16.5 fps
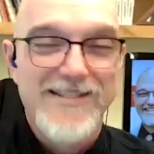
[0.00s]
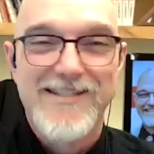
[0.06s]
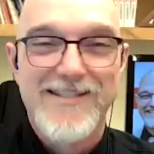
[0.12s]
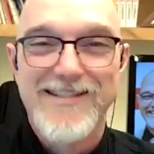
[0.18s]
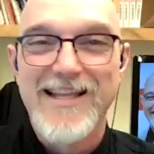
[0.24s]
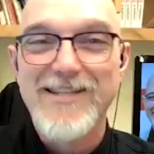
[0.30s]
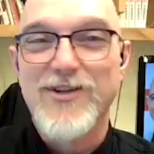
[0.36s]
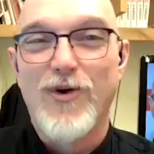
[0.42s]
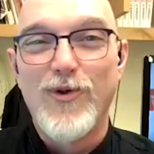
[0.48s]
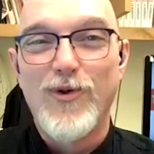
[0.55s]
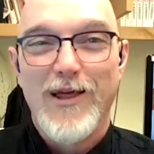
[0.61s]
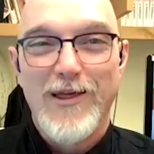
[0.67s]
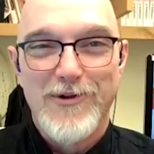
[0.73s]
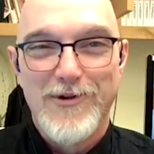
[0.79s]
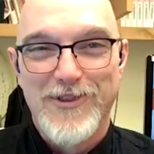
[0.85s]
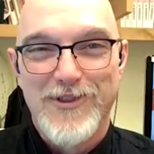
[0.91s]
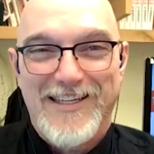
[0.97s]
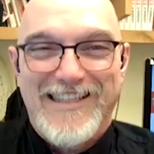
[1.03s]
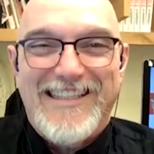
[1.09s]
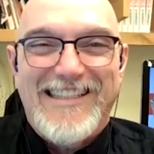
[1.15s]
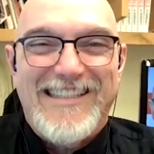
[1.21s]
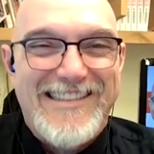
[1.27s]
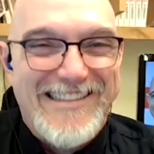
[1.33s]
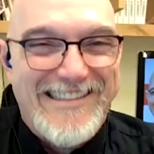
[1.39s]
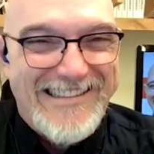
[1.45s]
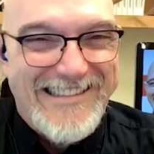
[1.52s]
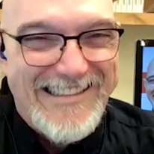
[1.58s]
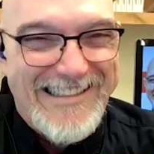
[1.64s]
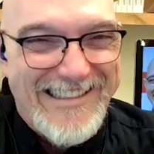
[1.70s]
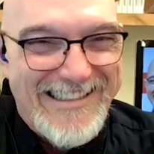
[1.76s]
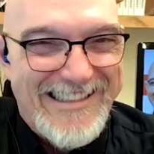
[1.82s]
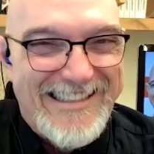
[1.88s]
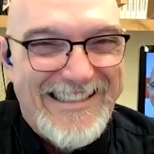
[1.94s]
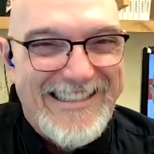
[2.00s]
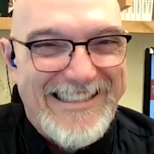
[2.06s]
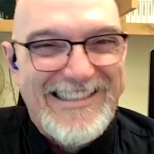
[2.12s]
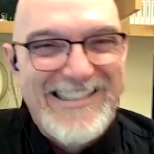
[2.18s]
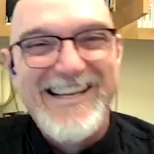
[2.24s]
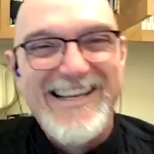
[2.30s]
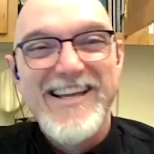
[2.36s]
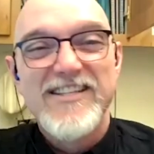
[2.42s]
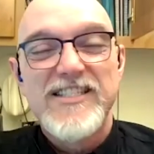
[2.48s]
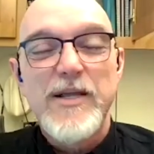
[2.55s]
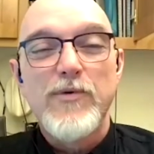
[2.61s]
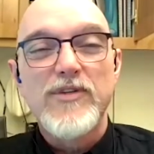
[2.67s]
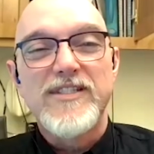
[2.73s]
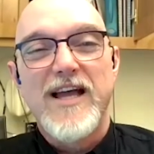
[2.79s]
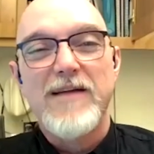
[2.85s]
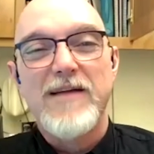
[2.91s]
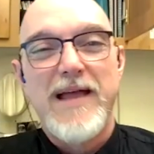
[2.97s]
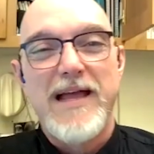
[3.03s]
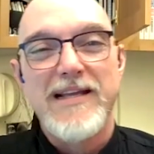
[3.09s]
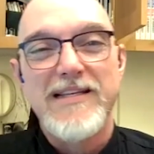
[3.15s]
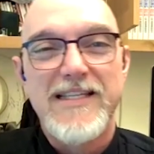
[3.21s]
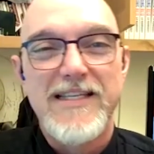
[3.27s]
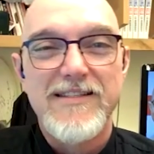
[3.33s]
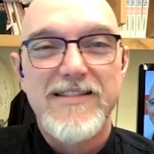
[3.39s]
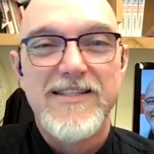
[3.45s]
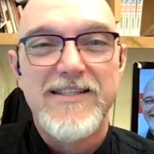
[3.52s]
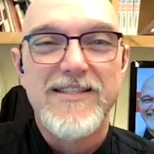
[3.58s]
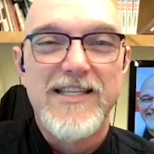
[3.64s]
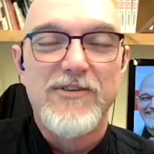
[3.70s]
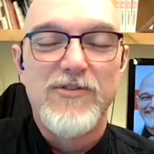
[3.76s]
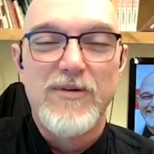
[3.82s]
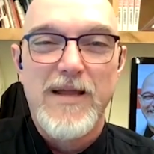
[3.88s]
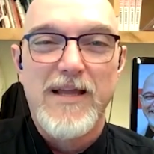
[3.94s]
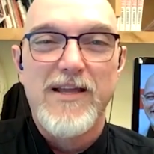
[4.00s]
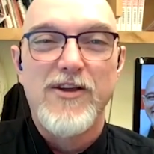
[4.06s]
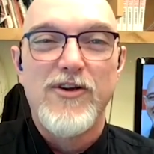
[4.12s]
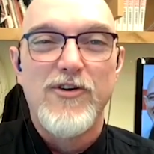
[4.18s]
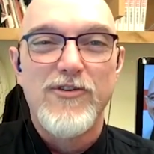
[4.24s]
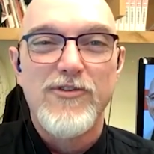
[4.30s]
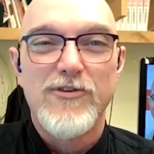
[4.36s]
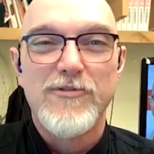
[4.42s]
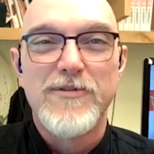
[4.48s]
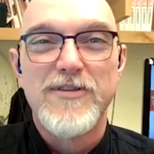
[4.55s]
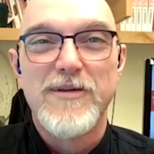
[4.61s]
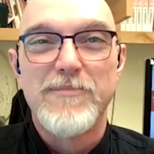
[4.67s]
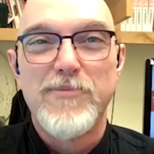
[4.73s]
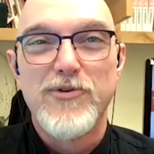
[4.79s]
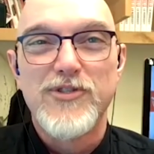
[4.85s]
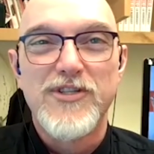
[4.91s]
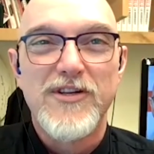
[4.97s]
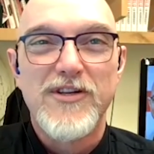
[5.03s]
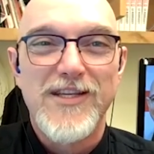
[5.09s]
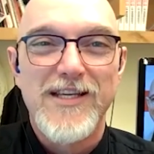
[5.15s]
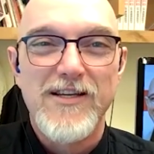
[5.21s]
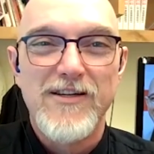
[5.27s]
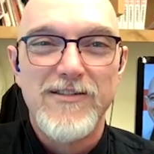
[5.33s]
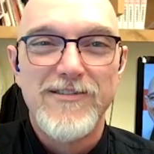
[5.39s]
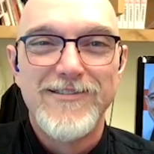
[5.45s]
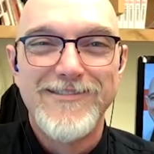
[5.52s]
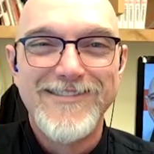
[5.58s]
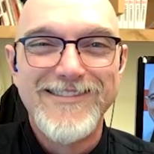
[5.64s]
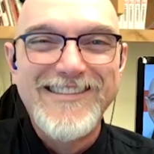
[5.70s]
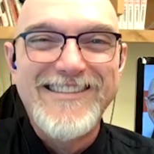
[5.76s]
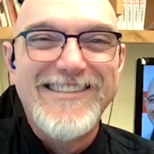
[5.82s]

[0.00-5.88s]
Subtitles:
that's a whole other thing. See where Time Magazine's considering making her the person of the year?